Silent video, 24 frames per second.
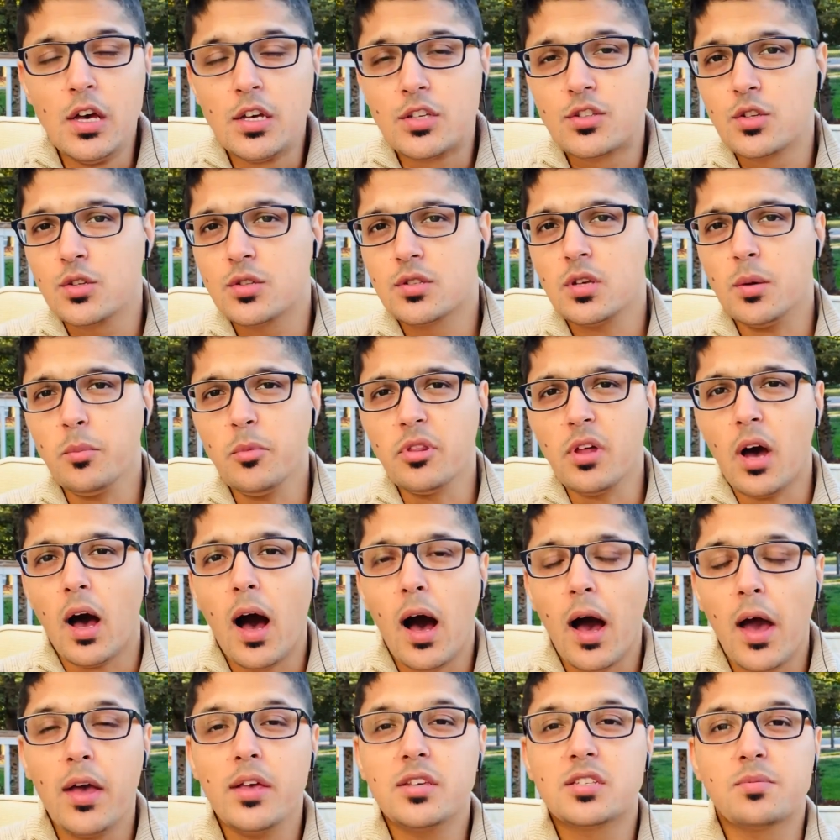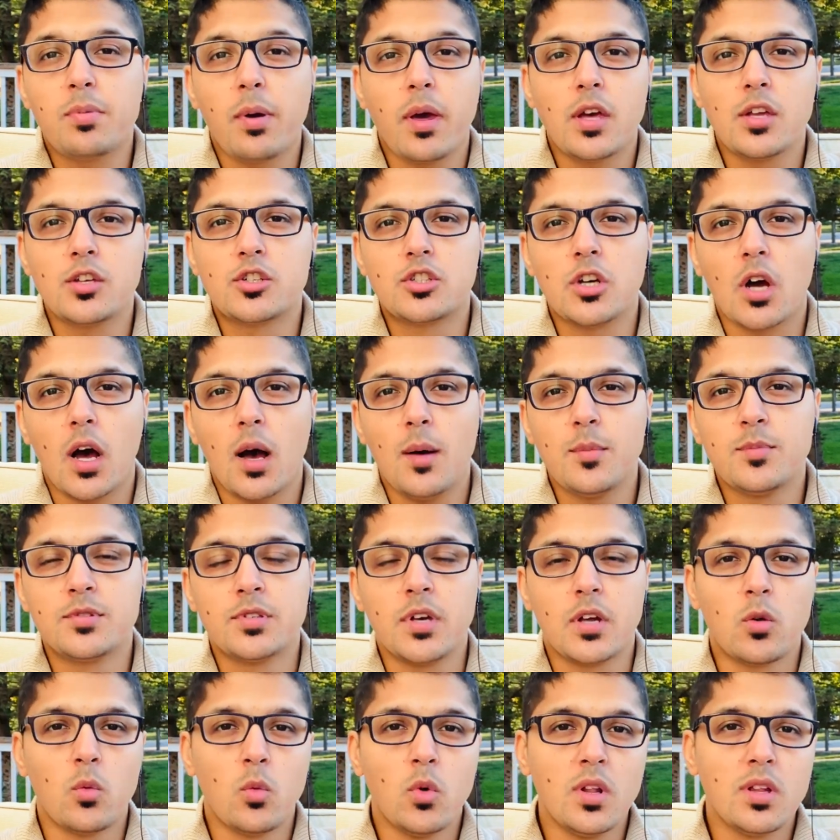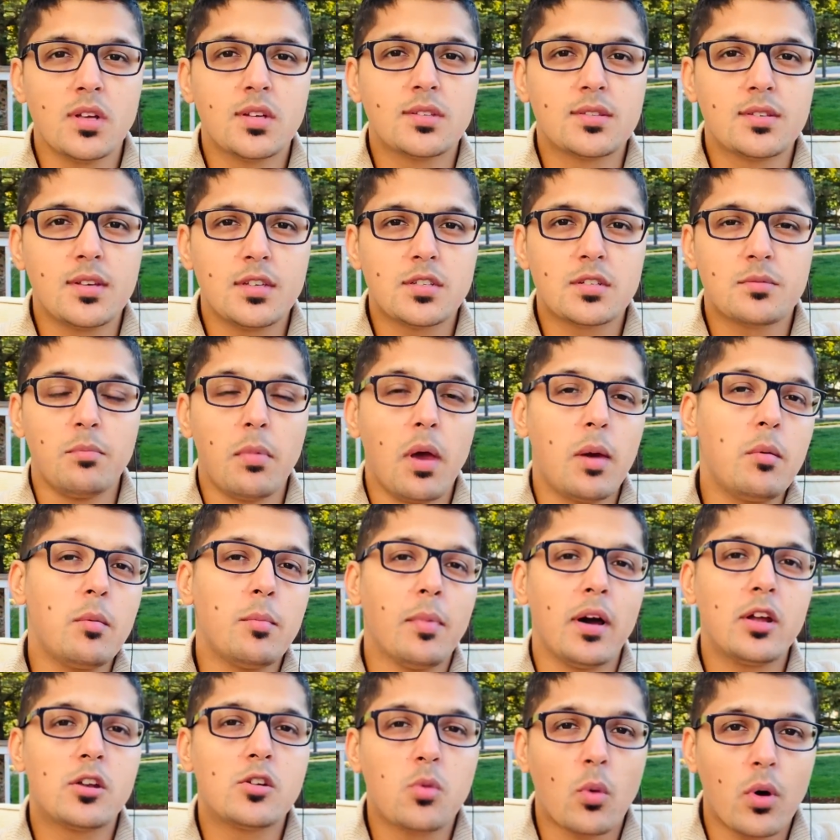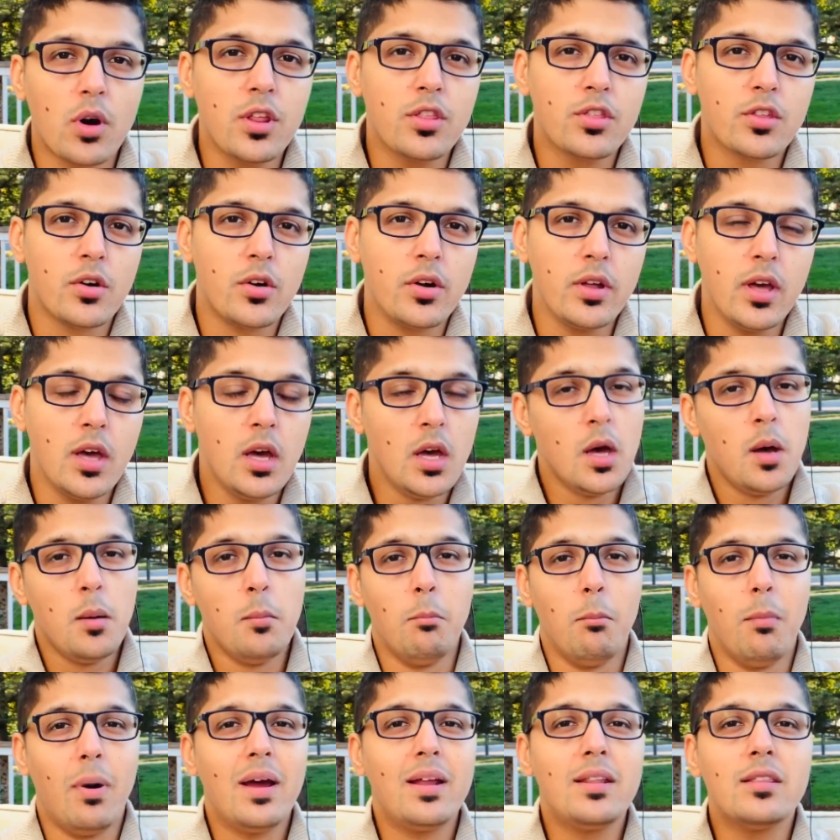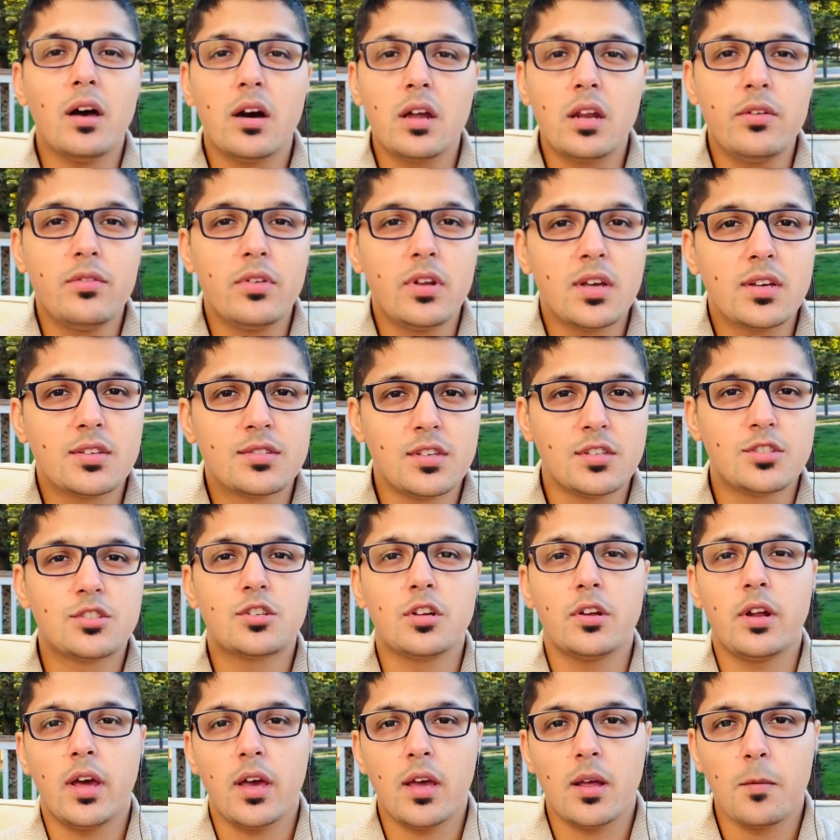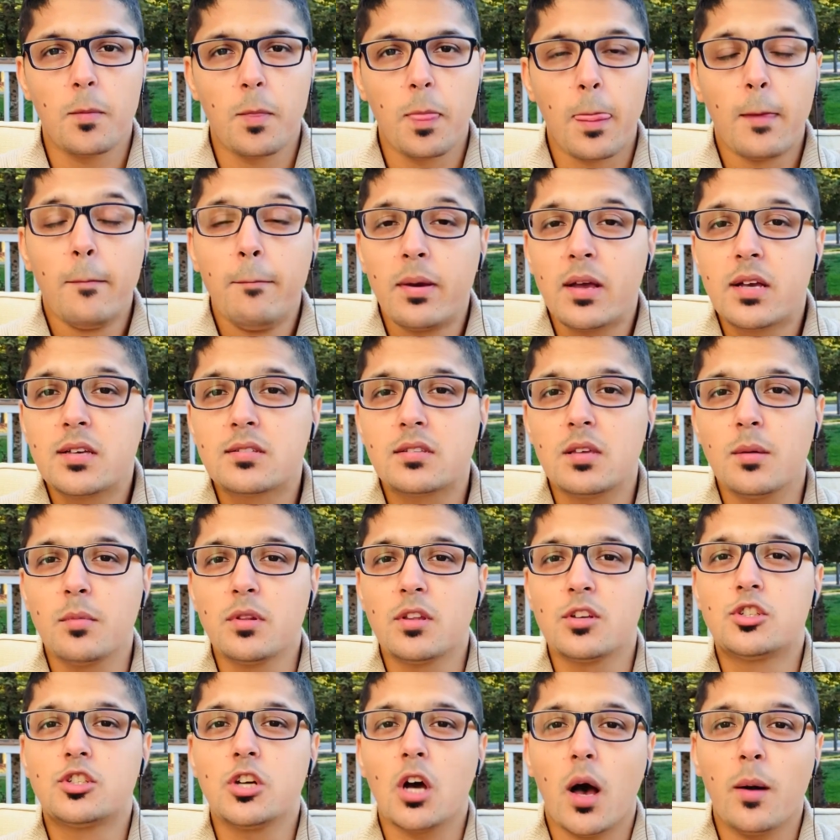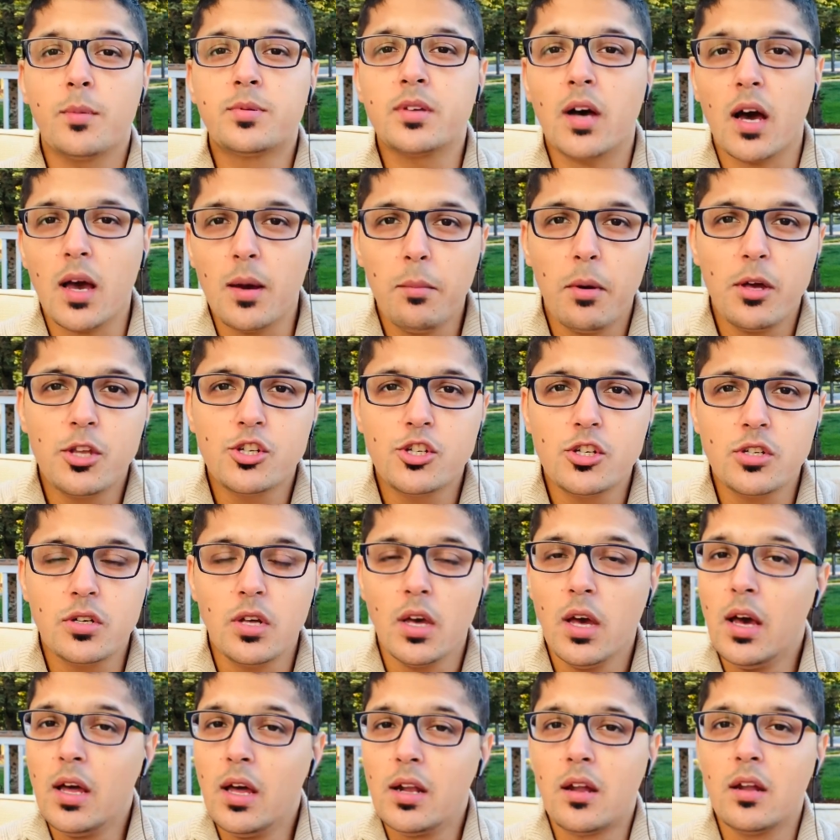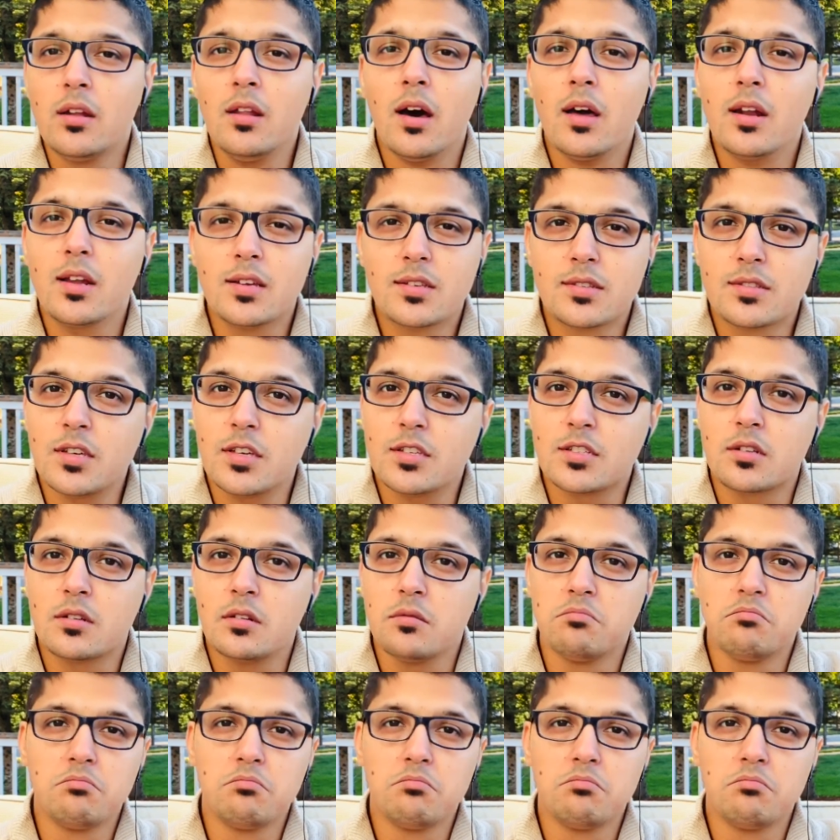So some of the highest paying jobs that will exist maybe by 2030 might not even exist today, because some of the jobs I mentioned did not exist